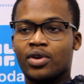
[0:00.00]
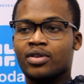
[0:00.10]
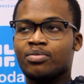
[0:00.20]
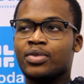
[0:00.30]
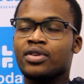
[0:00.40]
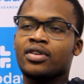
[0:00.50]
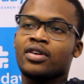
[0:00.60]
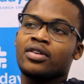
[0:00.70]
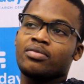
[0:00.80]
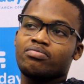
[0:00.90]
welcomed me,
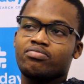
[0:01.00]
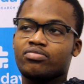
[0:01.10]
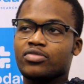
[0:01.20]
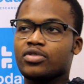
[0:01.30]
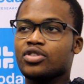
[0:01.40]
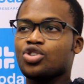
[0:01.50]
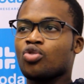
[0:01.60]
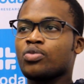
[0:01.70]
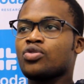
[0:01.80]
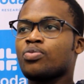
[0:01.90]
they
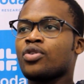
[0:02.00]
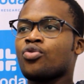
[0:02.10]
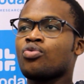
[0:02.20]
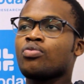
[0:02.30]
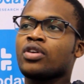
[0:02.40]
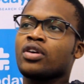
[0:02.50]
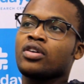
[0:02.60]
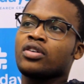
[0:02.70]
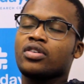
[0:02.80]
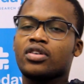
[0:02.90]
showed me to my room,
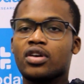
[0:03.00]
they